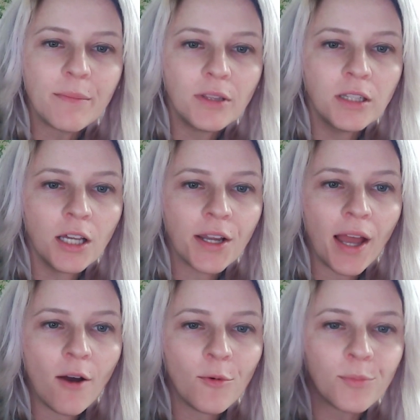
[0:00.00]
Look
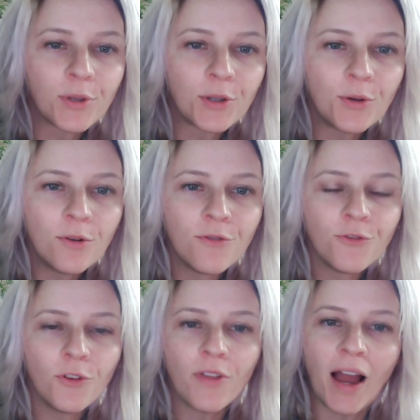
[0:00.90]
how
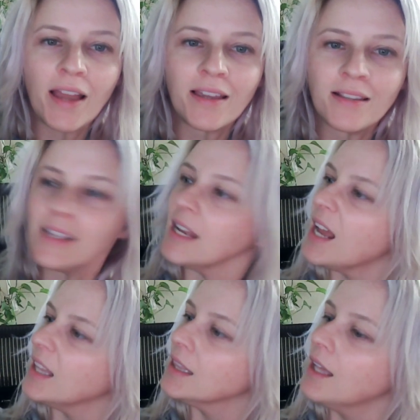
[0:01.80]
beautiful that is. And
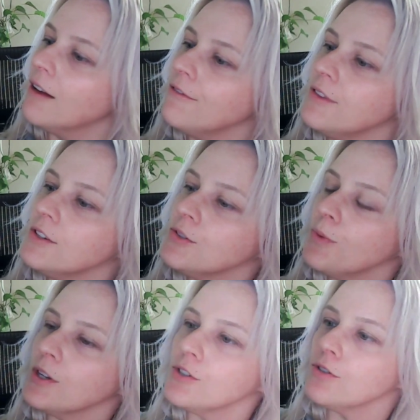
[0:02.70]
I love this
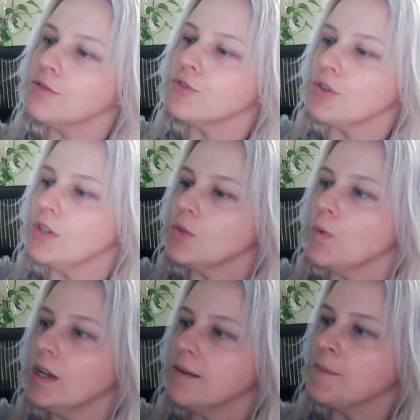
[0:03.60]
one too. So this
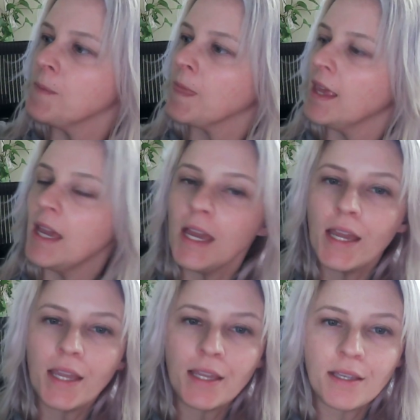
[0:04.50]
one
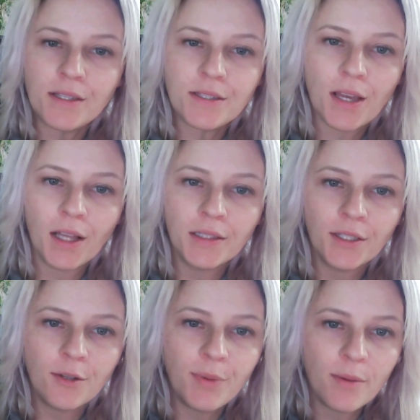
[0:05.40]
is a
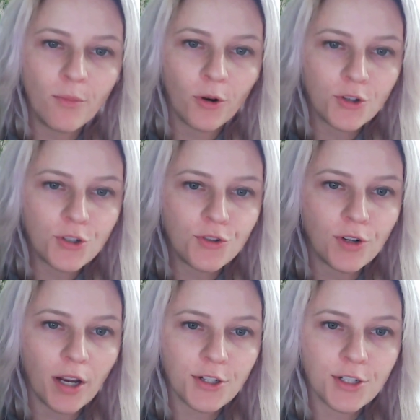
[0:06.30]
little bit more
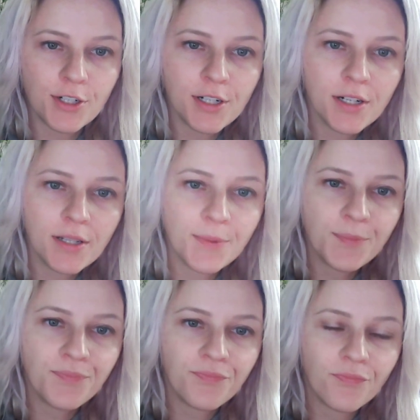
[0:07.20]
structured
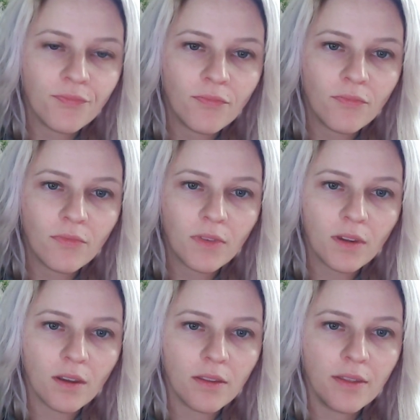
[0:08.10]

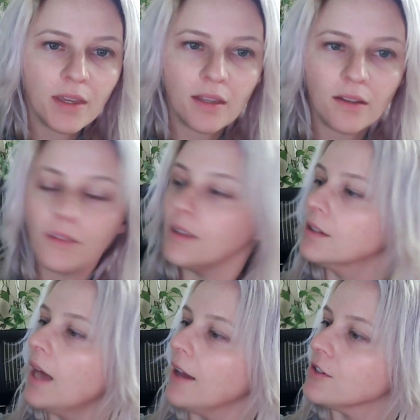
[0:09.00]
than the
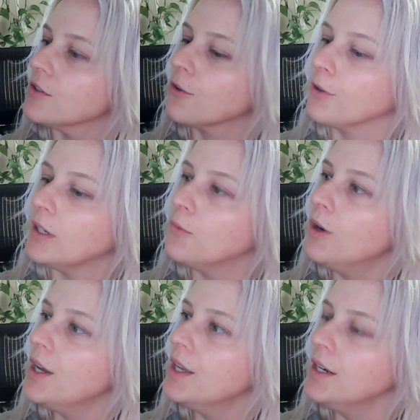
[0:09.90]
last green
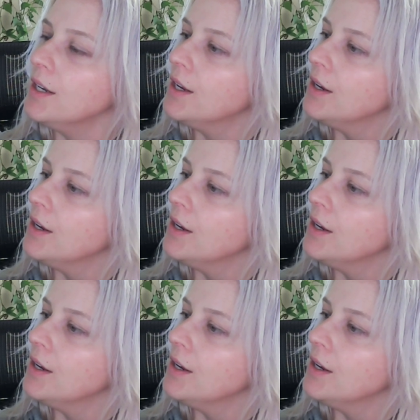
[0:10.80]
one,